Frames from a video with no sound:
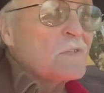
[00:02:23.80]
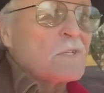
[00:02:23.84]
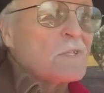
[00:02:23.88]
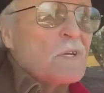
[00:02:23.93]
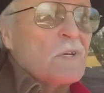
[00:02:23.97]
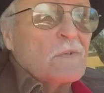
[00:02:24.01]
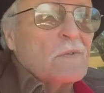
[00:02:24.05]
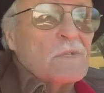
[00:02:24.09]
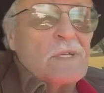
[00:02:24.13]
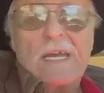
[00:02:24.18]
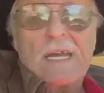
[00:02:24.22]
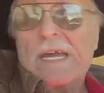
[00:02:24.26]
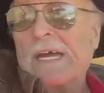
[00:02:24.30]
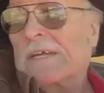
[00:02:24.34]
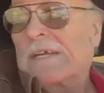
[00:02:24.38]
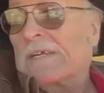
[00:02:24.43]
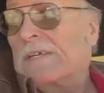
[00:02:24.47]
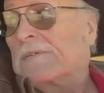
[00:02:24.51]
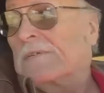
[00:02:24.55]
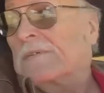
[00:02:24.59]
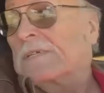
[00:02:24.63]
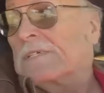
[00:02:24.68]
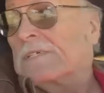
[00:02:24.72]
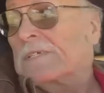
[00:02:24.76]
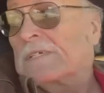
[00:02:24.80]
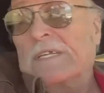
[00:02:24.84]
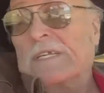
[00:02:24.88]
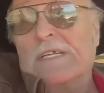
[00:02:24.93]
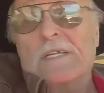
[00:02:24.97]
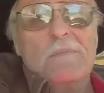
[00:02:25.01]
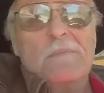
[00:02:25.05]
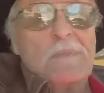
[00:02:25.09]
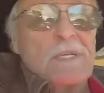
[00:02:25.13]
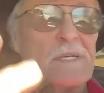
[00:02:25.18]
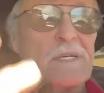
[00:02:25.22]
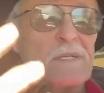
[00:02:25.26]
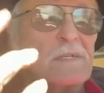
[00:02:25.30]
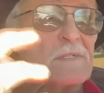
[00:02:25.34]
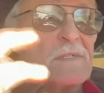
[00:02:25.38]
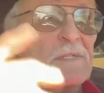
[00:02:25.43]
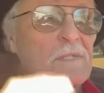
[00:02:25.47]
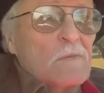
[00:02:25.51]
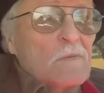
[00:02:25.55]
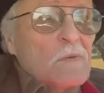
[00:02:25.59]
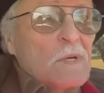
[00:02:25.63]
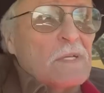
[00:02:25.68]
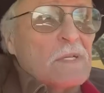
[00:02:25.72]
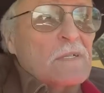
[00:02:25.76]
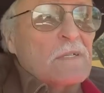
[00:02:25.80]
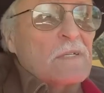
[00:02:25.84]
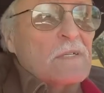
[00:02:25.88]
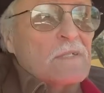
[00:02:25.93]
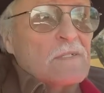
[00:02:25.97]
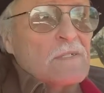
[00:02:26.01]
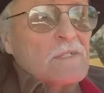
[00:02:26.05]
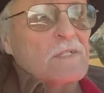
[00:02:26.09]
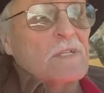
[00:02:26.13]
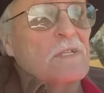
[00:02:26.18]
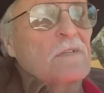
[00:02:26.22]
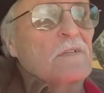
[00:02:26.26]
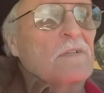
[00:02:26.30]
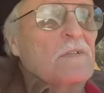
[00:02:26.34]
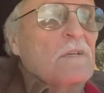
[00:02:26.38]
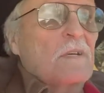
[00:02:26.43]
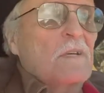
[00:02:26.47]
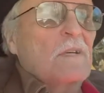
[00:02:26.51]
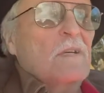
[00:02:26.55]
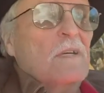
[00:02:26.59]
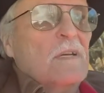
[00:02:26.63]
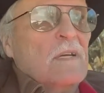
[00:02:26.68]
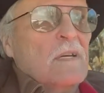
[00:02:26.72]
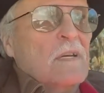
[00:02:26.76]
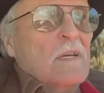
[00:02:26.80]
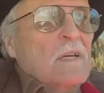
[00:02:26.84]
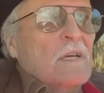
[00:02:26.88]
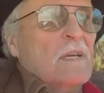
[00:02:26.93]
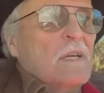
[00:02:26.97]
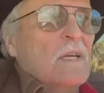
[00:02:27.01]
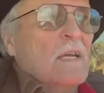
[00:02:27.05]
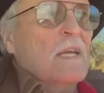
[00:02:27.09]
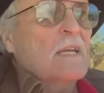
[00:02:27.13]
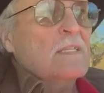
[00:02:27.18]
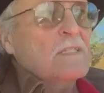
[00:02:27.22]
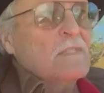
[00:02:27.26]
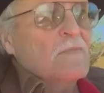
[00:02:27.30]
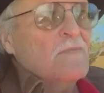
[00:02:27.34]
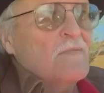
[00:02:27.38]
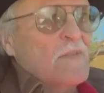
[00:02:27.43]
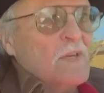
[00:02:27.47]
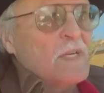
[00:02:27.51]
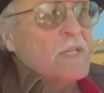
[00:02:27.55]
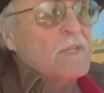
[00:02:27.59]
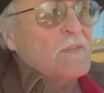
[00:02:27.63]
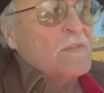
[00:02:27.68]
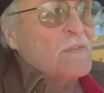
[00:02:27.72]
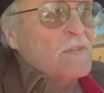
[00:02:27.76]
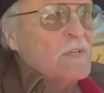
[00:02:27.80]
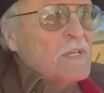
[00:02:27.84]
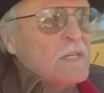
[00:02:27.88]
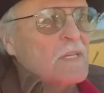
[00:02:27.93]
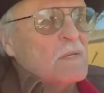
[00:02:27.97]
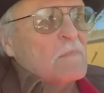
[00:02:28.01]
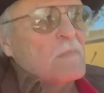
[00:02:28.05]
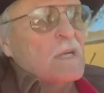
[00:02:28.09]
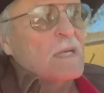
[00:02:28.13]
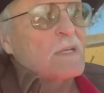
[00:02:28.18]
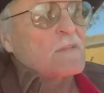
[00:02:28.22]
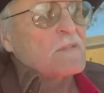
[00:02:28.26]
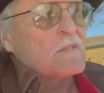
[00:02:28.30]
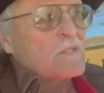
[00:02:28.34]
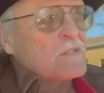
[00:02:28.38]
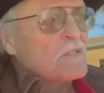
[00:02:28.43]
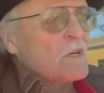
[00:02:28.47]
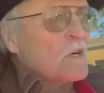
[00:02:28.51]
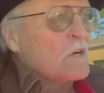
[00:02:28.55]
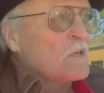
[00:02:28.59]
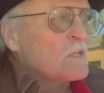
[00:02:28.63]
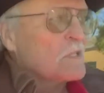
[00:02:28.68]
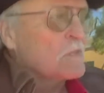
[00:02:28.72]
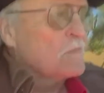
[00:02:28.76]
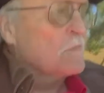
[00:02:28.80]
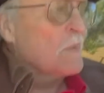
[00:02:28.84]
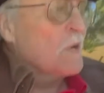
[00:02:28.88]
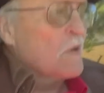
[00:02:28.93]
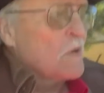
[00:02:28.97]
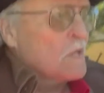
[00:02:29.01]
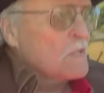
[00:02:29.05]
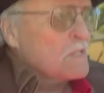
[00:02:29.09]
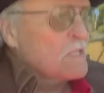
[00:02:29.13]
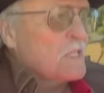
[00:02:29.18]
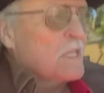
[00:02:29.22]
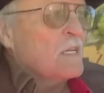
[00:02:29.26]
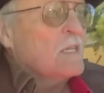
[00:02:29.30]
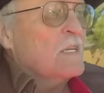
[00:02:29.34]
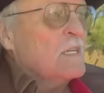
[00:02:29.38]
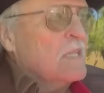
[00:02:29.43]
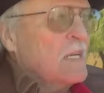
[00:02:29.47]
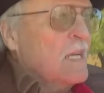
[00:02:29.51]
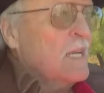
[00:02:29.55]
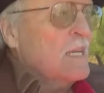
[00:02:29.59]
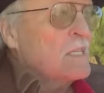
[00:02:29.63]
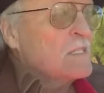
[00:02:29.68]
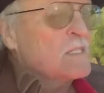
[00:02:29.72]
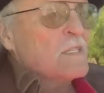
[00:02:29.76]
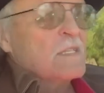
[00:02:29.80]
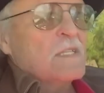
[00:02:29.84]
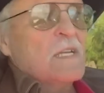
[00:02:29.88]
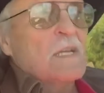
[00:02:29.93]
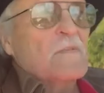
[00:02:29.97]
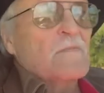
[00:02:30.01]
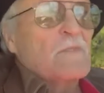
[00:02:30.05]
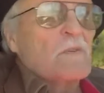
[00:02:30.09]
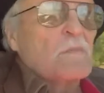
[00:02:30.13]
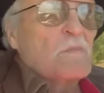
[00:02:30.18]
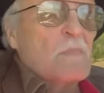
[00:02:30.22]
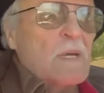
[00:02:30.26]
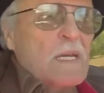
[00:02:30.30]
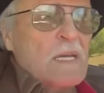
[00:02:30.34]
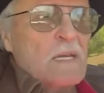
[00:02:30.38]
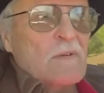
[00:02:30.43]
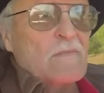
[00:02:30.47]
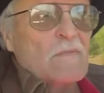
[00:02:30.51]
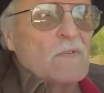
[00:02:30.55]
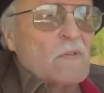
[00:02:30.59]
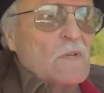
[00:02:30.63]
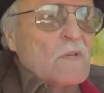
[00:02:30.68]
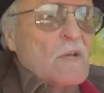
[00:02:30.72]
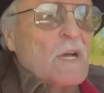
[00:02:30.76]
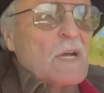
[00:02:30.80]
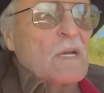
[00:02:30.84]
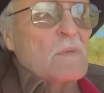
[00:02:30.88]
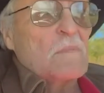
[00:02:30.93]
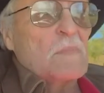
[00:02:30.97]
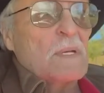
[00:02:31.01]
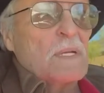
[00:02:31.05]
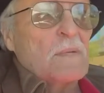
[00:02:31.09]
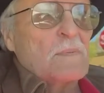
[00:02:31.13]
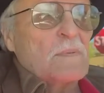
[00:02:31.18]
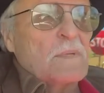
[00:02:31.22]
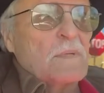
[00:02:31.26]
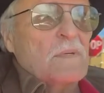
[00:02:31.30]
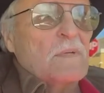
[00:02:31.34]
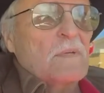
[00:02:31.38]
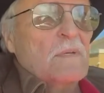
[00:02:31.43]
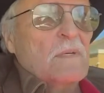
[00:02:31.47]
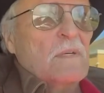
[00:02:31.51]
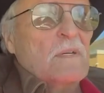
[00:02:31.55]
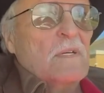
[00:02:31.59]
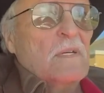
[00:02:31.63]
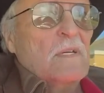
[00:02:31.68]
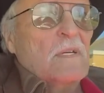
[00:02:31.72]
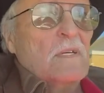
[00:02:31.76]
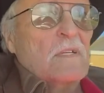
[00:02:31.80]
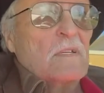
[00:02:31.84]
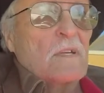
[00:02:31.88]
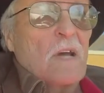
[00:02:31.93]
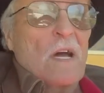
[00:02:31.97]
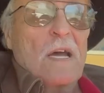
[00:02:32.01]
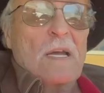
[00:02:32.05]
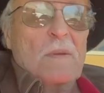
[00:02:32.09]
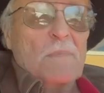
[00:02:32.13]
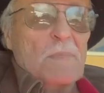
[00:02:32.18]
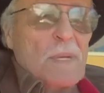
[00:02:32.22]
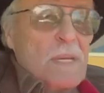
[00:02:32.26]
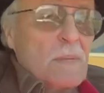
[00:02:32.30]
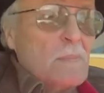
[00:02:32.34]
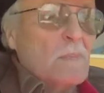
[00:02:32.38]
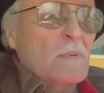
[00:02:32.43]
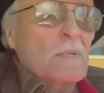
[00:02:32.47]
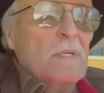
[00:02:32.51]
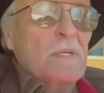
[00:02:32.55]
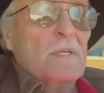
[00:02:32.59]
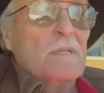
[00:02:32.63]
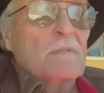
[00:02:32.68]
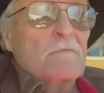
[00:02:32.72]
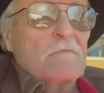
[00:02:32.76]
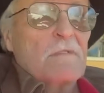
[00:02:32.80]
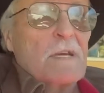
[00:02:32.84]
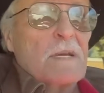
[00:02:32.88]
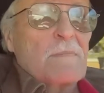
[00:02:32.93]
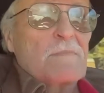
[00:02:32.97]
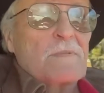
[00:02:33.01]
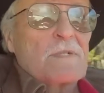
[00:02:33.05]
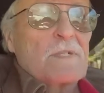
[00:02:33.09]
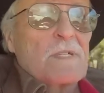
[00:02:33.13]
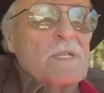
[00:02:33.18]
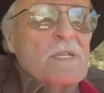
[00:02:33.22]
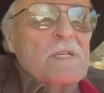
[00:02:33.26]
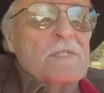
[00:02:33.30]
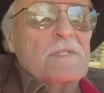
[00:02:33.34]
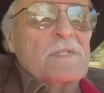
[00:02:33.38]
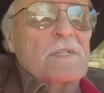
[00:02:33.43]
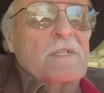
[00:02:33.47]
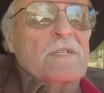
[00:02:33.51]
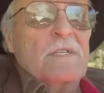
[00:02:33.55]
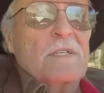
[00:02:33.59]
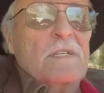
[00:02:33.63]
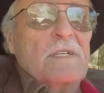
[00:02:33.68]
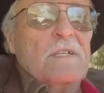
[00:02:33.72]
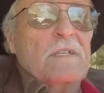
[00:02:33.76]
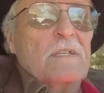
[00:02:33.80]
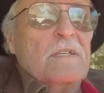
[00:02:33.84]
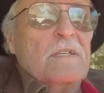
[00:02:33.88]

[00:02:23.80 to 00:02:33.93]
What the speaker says: ago, yeah, you would have seen it because it wasn't considered. That's the funny thing about the stars and bars. It has a different meaning for a lot of people. A lot of people, it represents a